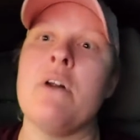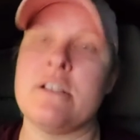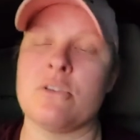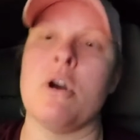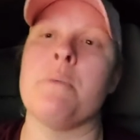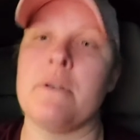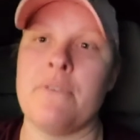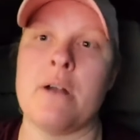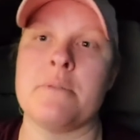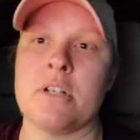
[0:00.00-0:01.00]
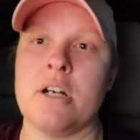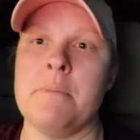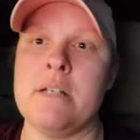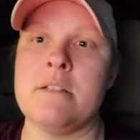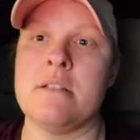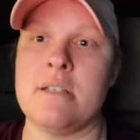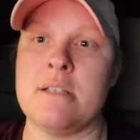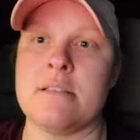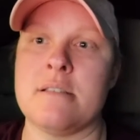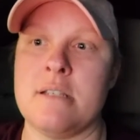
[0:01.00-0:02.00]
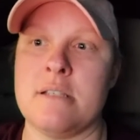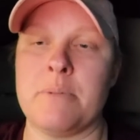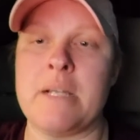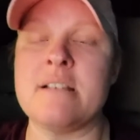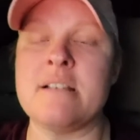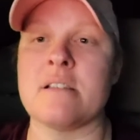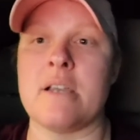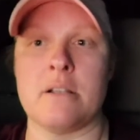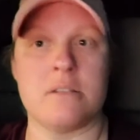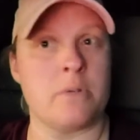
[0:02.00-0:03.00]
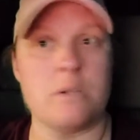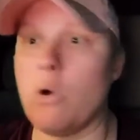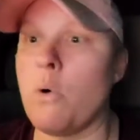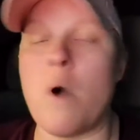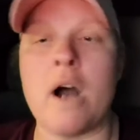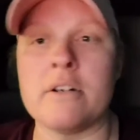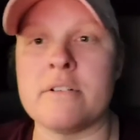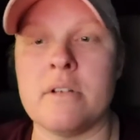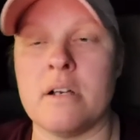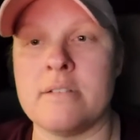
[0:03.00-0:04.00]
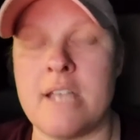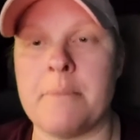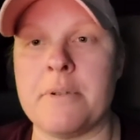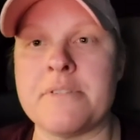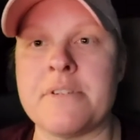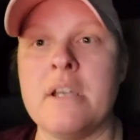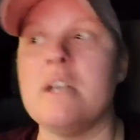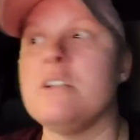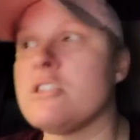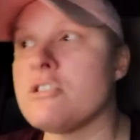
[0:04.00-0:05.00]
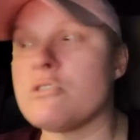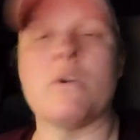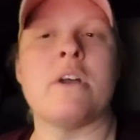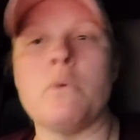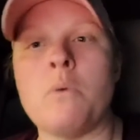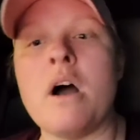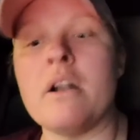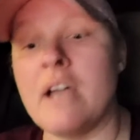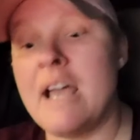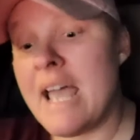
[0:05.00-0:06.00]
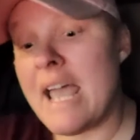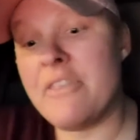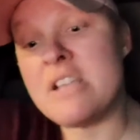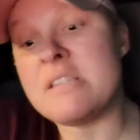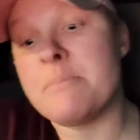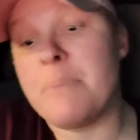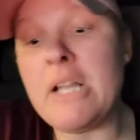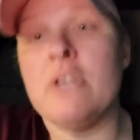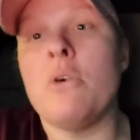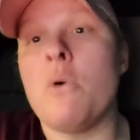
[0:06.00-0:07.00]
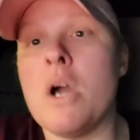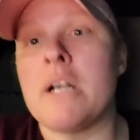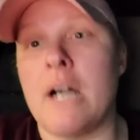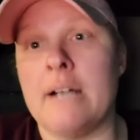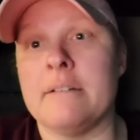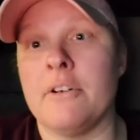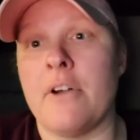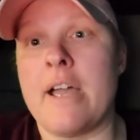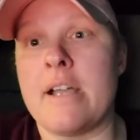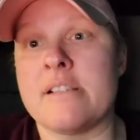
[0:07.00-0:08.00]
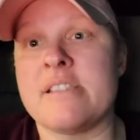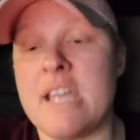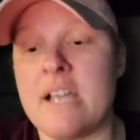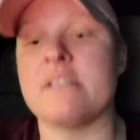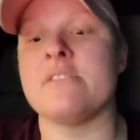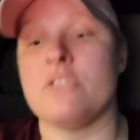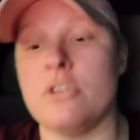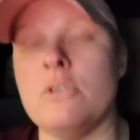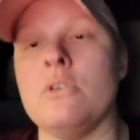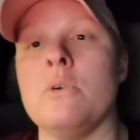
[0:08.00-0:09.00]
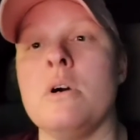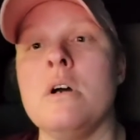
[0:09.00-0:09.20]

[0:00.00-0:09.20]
these corporate farms to come into these these places like this with the low water uh, tables, destroy the water. And this bill in Oregon, Greg, seeks to